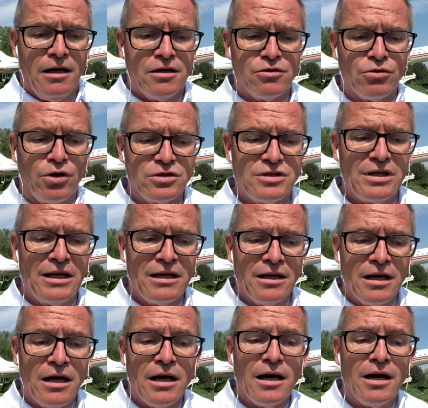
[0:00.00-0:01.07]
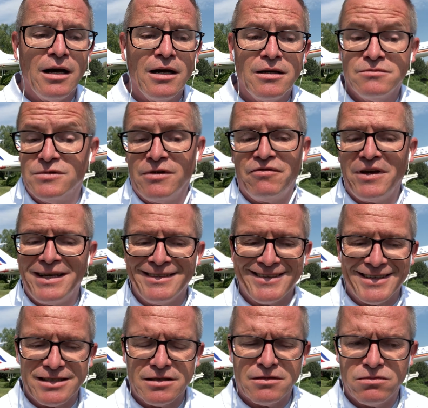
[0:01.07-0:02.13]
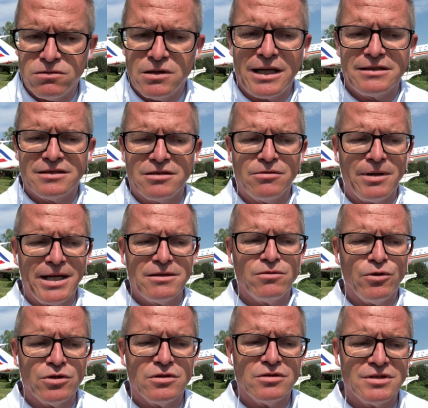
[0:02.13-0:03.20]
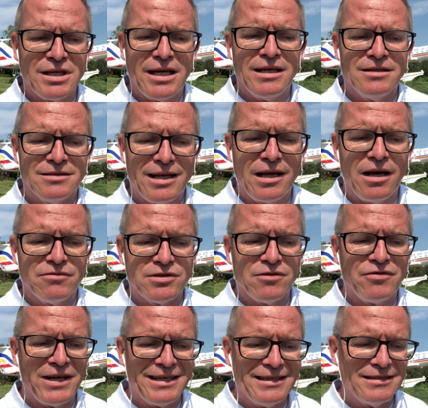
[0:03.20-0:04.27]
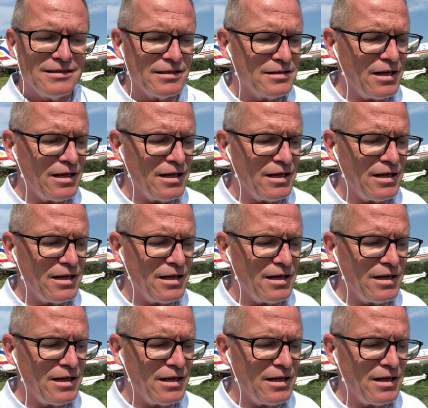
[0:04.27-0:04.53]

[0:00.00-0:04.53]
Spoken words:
crossing defenders. That's the right word to say. They have defended the